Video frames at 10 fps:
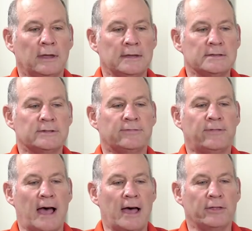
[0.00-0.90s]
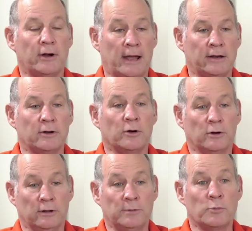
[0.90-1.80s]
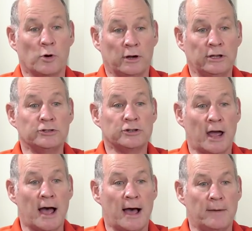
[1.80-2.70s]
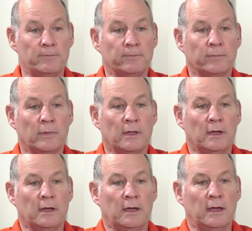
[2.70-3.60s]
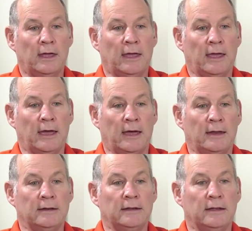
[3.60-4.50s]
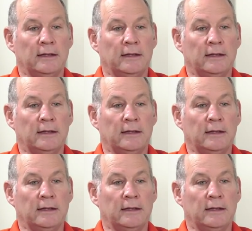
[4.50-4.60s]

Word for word: His father had an early morning job and